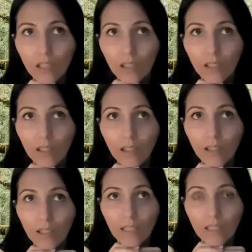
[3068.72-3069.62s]

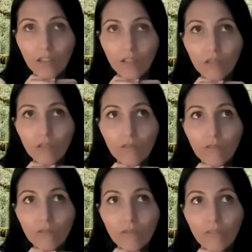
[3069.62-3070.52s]
until
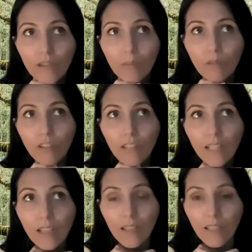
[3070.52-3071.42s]

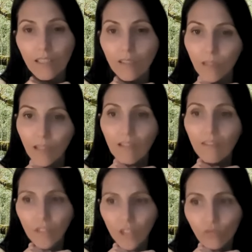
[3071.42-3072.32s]
February, I think, is when the
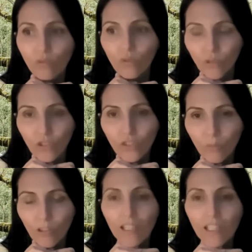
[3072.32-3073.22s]
official launch. So
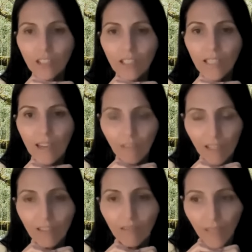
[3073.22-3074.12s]
we're actually going to
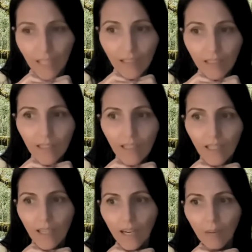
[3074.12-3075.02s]
run an event
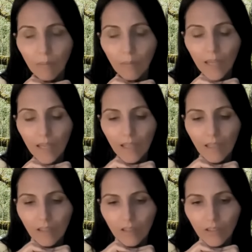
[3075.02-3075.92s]

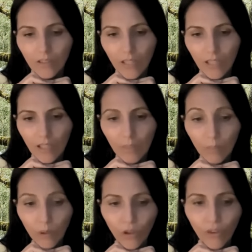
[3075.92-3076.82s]
in
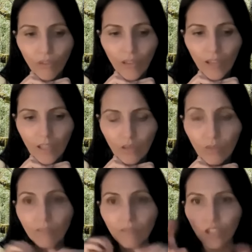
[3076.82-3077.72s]
Perth and do
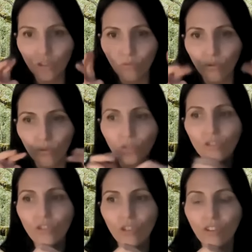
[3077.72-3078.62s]
an official
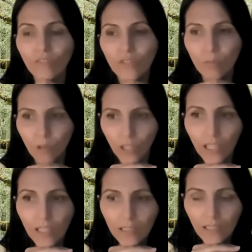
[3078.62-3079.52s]
launch of the
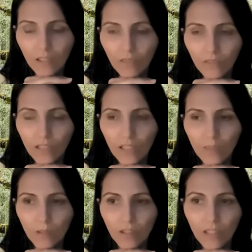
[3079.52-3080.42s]
product and of the
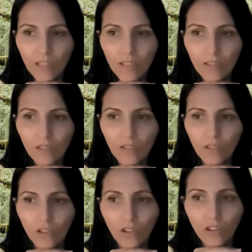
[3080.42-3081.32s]
experience. So,
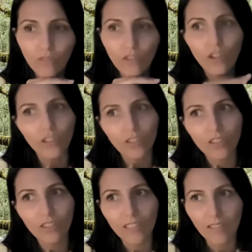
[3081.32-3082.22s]
you know, you've got
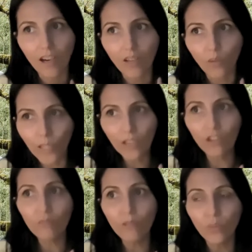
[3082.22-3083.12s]
this kind of
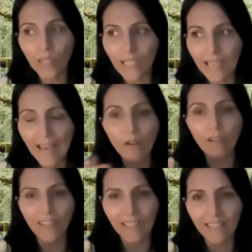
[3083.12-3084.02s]
window between now
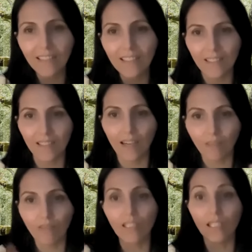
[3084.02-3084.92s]
and then to
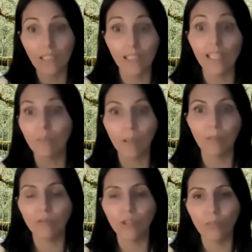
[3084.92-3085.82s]
start really letting
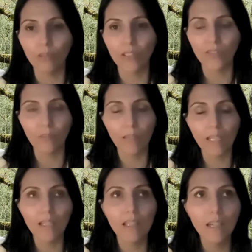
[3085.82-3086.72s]
people know, because for
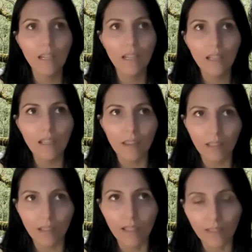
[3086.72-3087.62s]
me, the
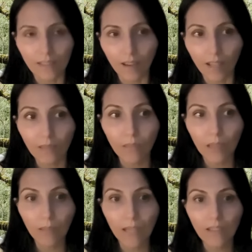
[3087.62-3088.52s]
thing that excited me
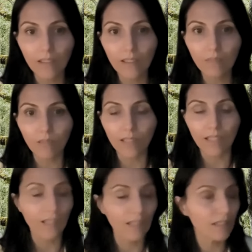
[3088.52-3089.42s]
about this was
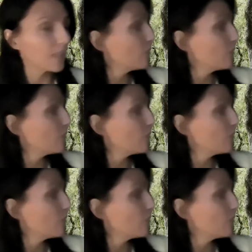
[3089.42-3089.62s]
that,